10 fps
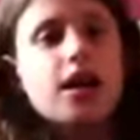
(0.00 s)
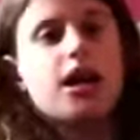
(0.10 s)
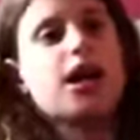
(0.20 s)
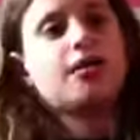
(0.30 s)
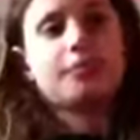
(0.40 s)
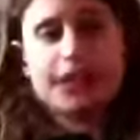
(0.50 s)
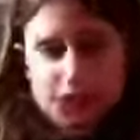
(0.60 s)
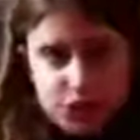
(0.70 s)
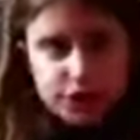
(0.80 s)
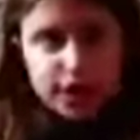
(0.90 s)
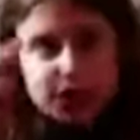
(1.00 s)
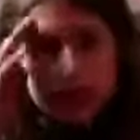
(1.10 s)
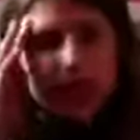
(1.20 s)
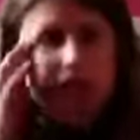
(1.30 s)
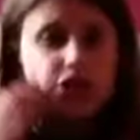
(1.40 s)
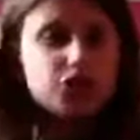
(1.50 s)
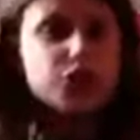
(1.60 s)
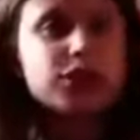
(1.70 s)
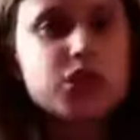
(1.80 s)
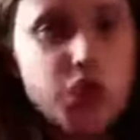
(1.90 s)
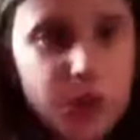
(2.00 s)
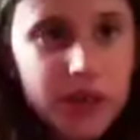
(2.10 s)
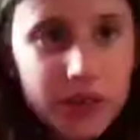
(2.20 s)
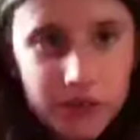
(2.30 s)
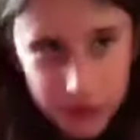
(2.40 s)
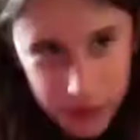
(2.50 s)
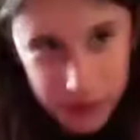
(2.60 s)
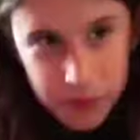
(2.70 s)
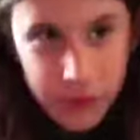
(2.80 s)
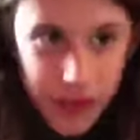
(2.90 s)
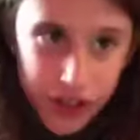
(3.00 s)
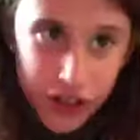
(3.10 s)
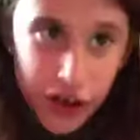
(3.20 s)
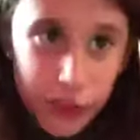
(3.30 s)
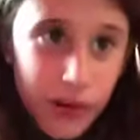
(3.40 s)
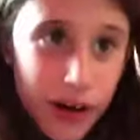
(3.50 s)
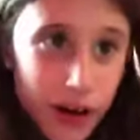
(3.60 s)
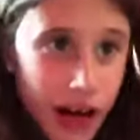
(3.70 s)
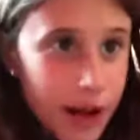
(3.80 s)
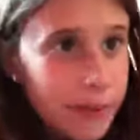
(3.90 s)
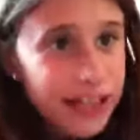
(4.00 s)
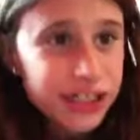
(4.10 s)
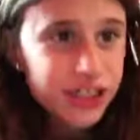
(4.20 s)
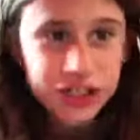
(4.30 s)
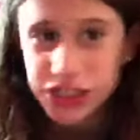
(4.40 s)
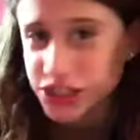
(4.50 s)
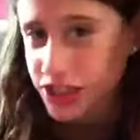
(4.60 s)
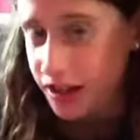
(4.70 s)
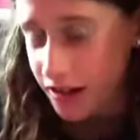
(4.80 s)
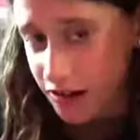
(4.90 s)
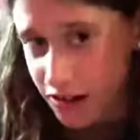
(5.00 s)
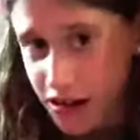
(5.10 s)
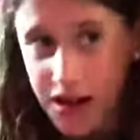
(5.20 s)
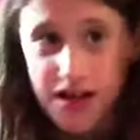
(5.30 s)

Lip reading: I'm not stretched. I could do a scorpion better, but I'm not stretched at all.